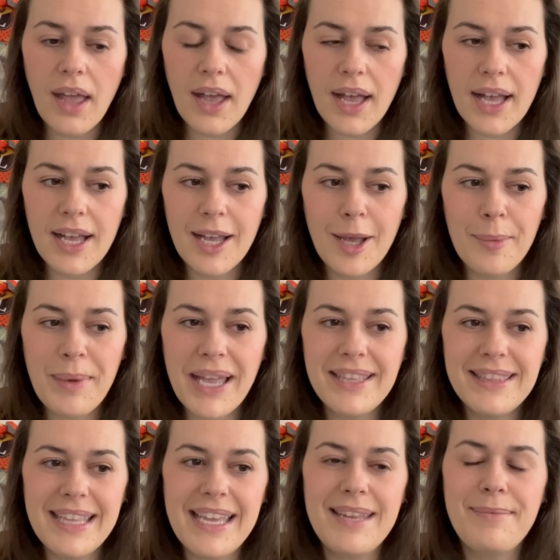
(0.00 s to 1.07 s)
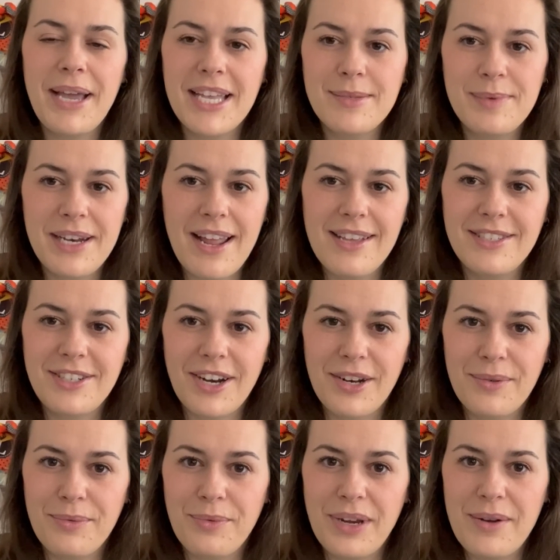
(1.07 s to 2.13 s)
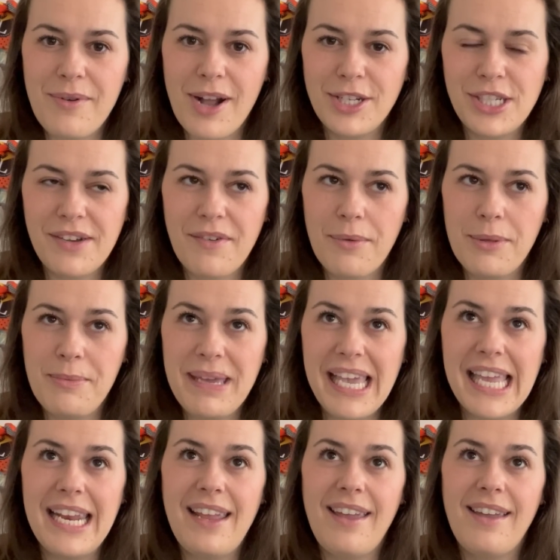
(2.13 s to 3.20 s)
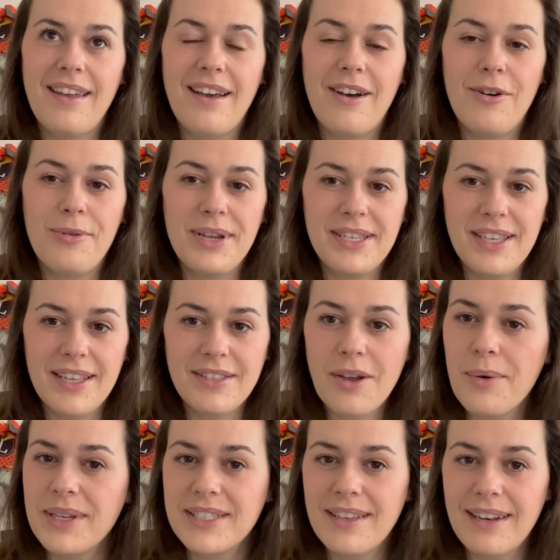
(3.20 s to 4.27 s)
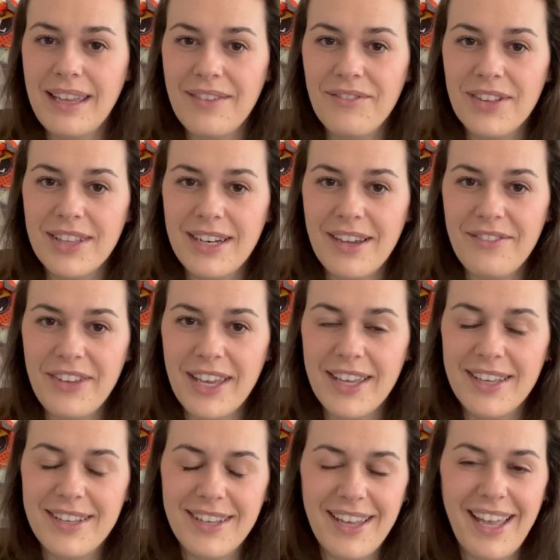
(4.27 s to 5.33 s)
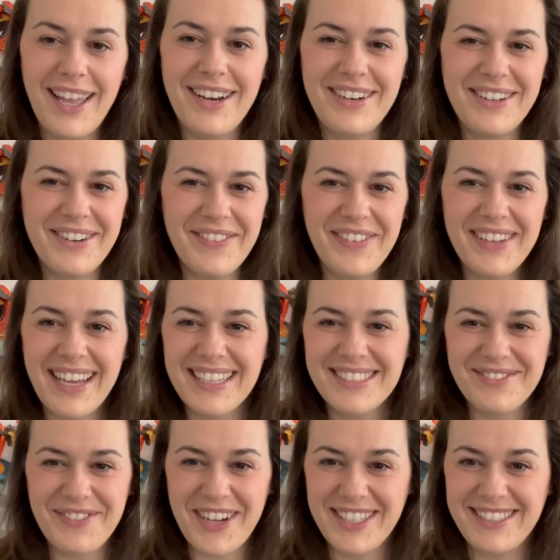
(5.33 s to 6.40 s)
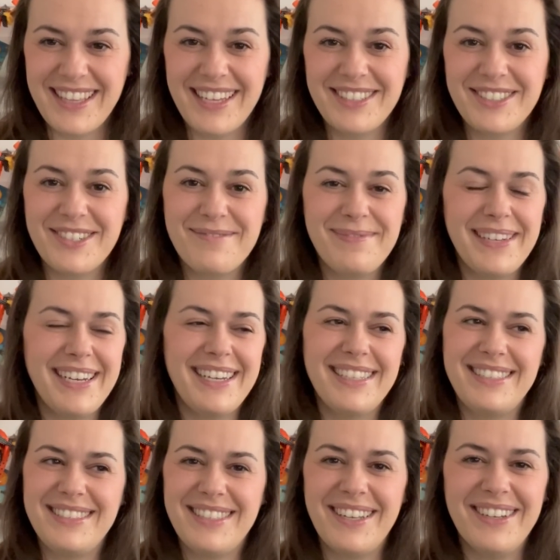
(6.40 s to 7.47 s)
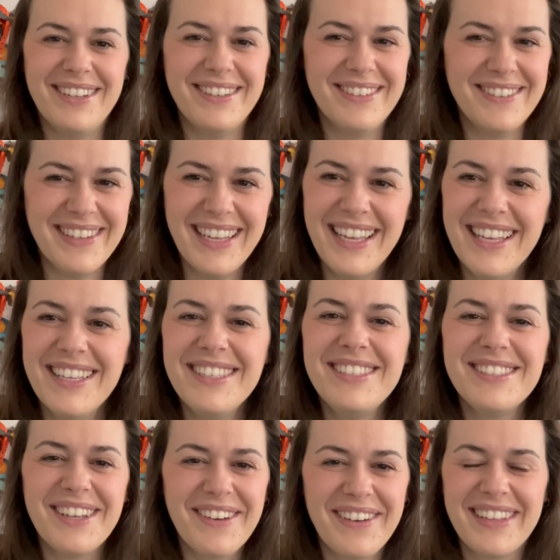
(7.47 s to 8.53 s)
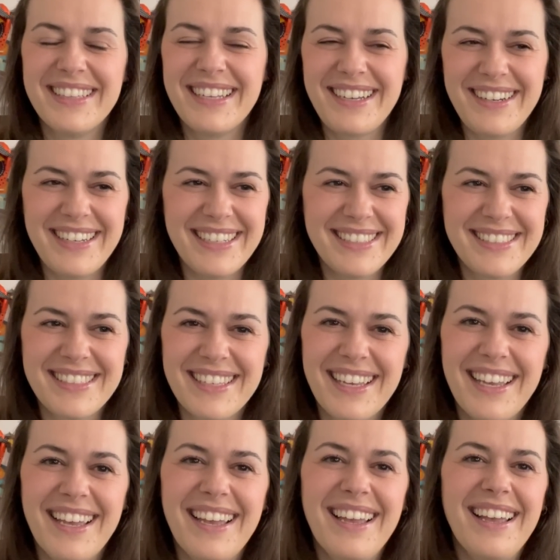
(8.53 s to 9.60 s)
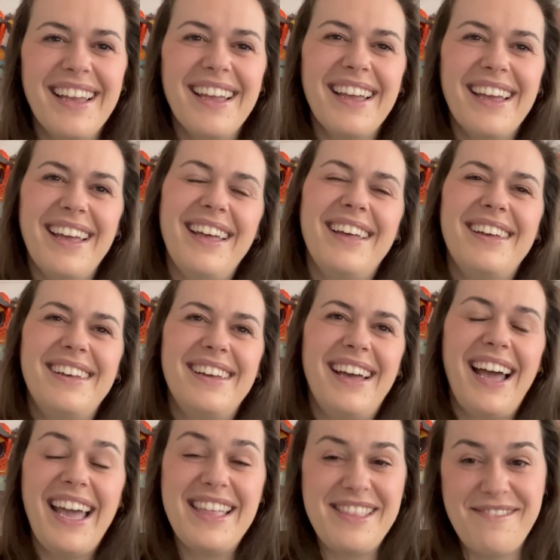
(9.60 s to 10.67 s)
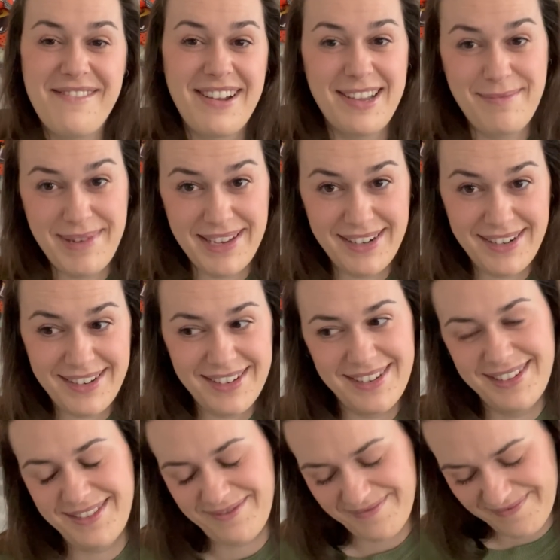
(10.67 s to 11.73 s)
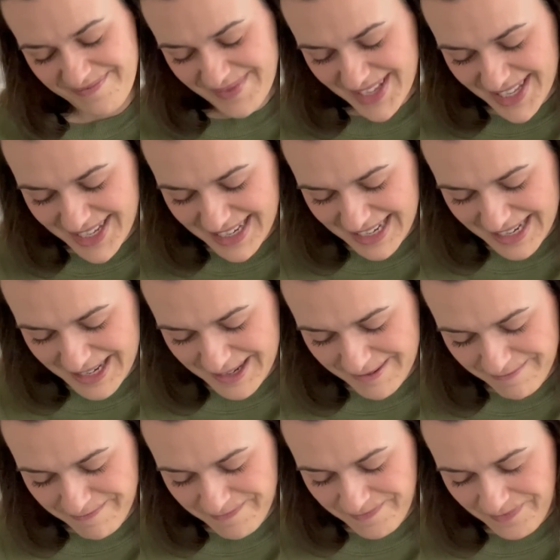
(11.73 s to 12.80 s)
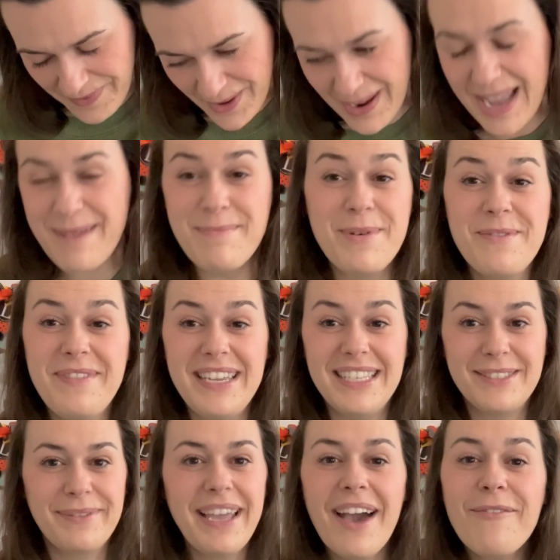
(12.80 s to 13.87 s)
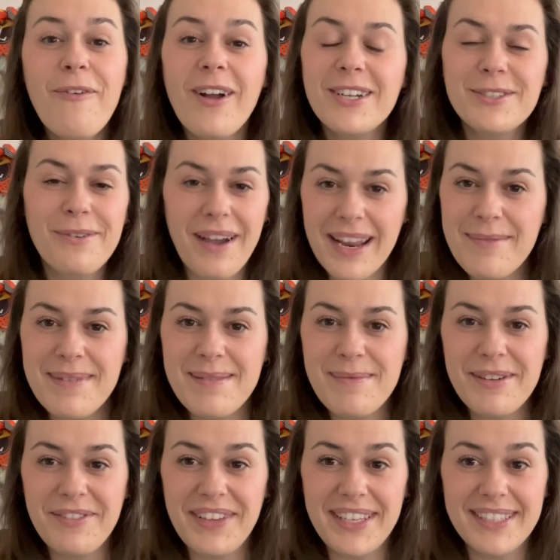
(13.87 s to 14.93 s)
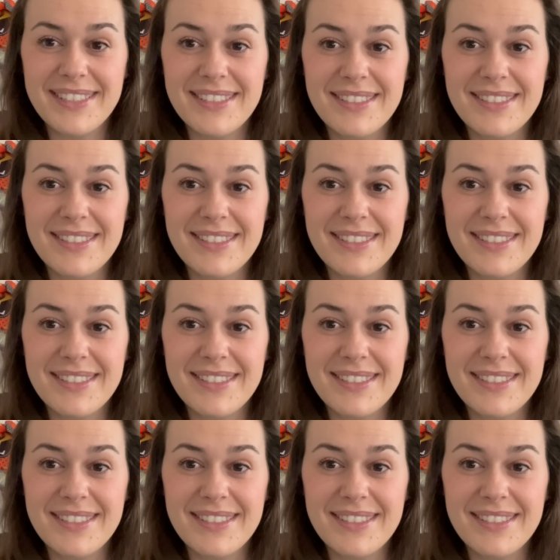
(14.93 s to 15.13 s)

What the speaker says: And then my husband and I started rewatching from the beginning. It's Always Sunny in Philadelphia. I don't know if you guys will watch that show, but it is so hilarious. Highly recommend. Okay, movies. We have watched quite a bit of movies.